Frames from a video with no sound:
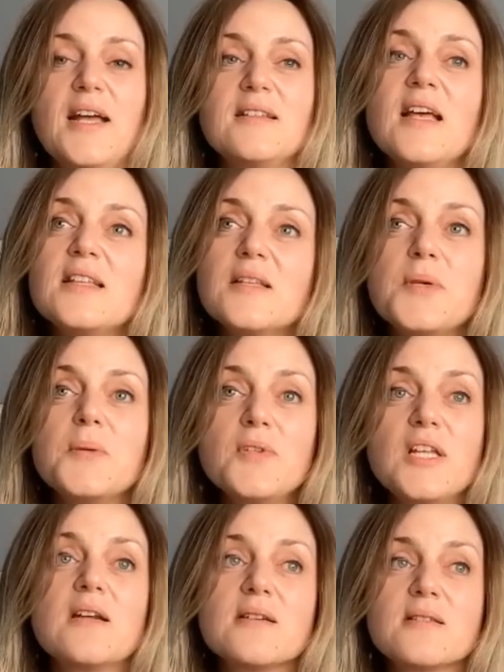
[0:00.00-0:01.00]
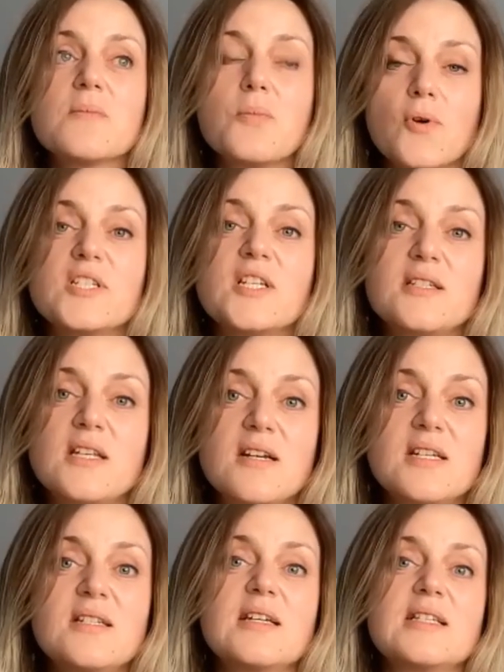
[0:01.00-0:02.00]
and the people that are supporting the
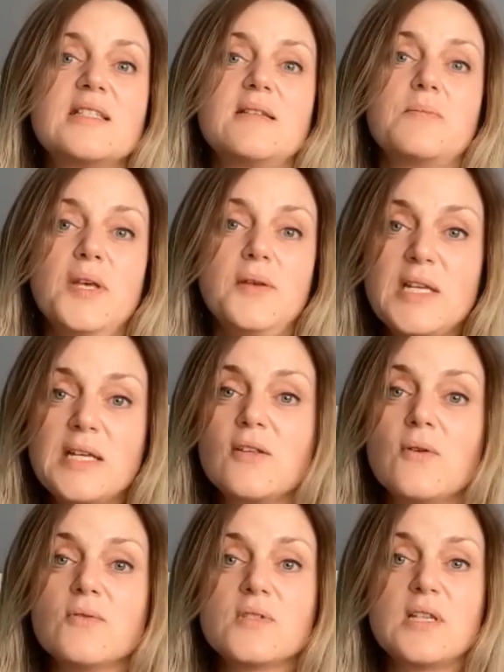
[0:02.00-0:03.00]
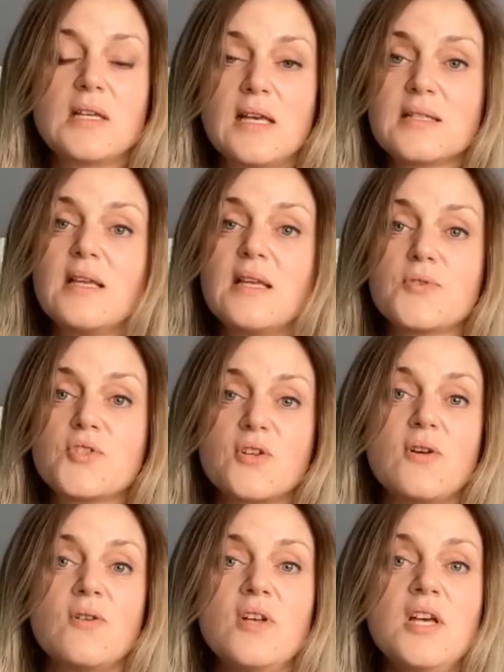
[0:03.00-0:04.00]
architects and building those
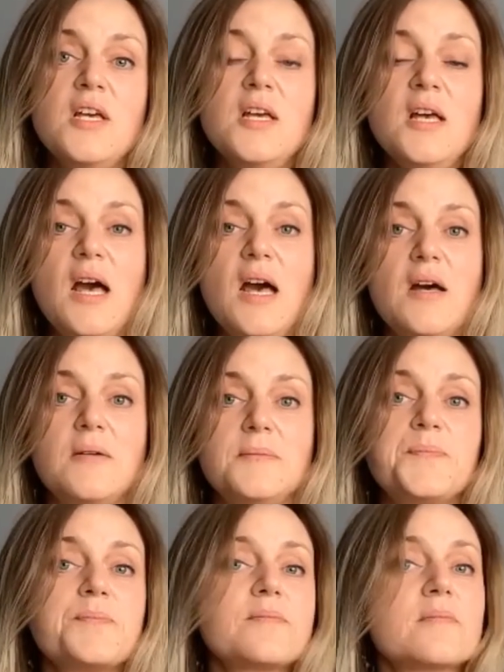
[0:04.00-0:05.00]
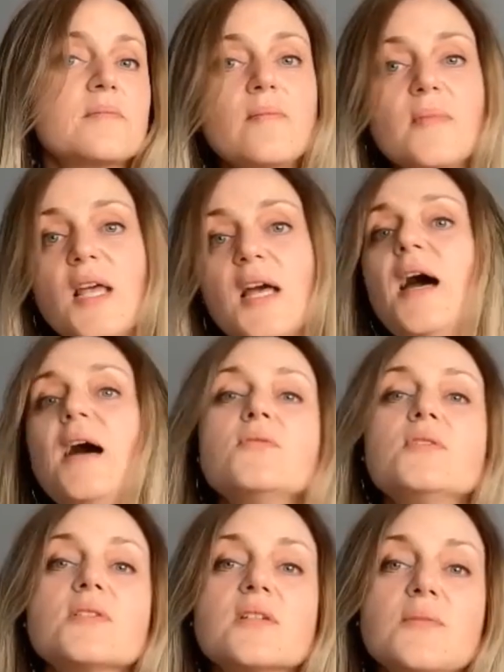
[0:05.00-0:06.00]
exceptional
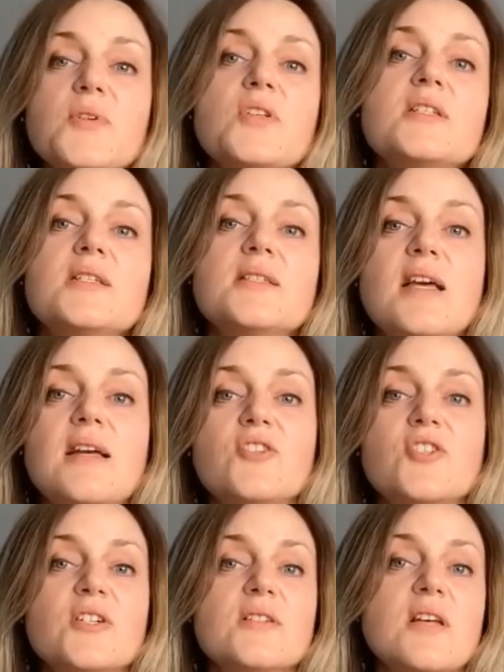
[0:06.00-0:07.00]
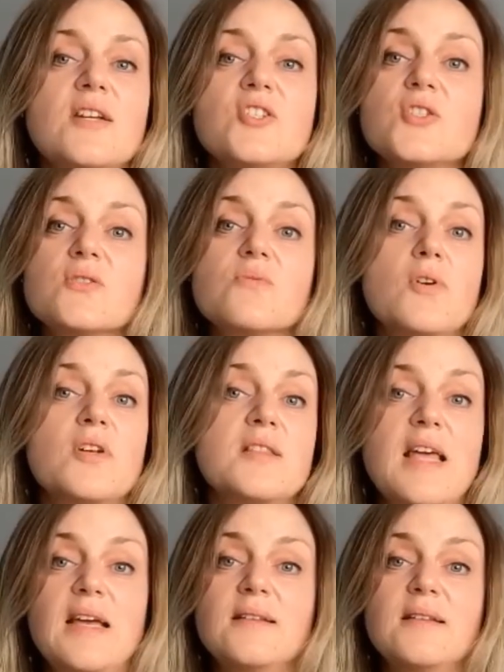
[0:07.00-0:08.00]
houses, community centers. I just want to
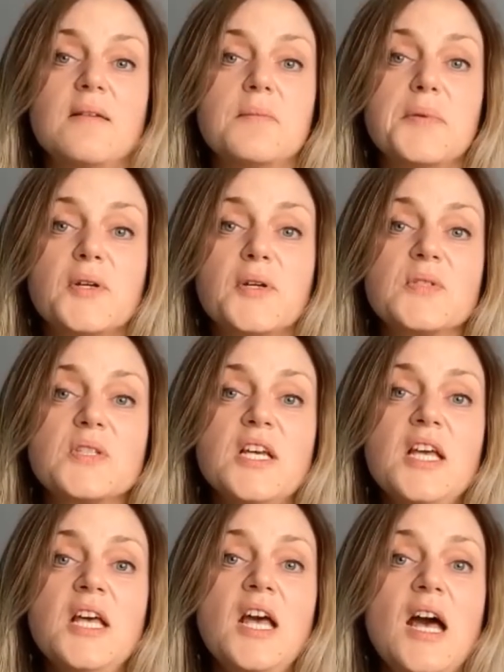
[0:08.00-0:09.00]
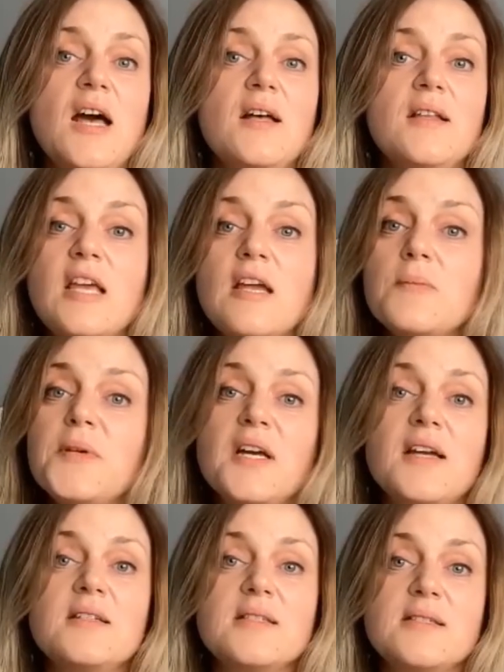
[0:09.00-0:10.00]
thank them because they're
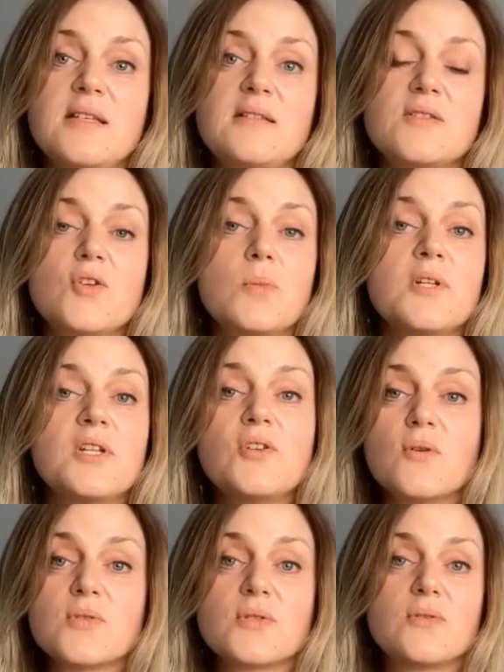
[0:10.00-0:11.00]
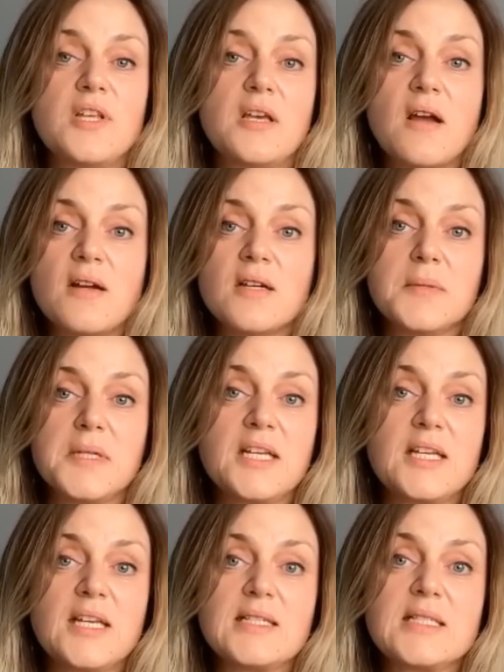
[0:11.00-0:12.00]
behind the scenes. Nobody knows who they are in
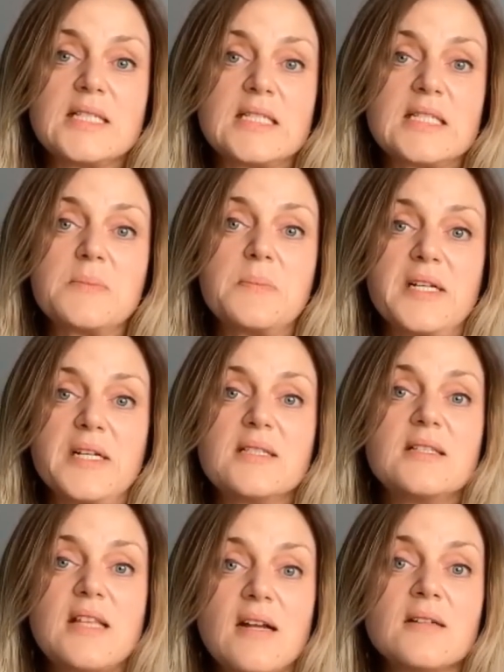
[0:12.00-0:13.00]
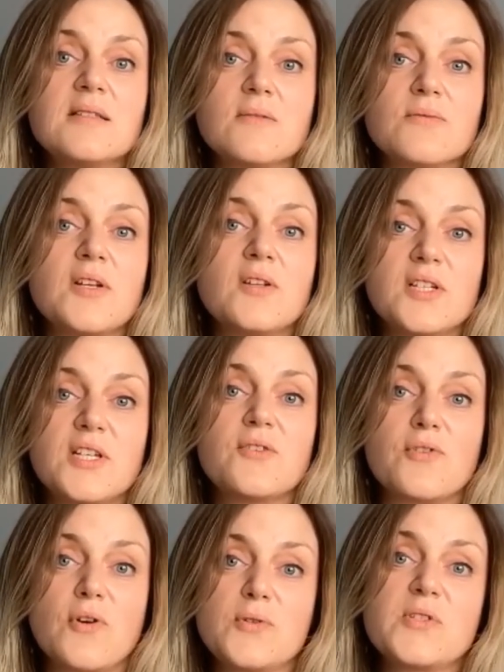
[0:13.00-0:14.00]
many cases, but they're the real
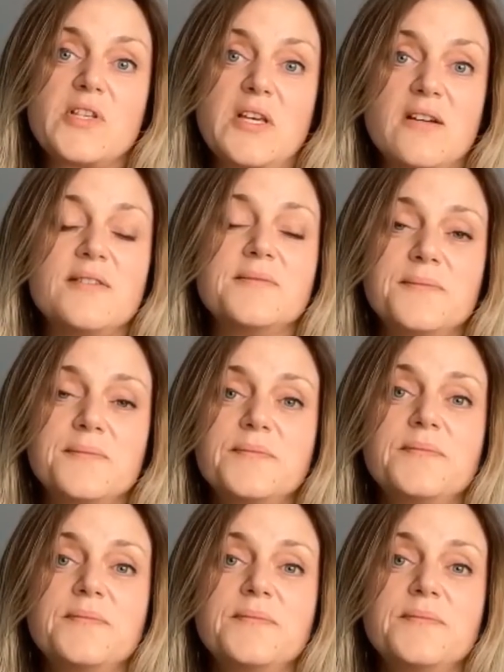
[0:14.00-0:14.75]
heroes here.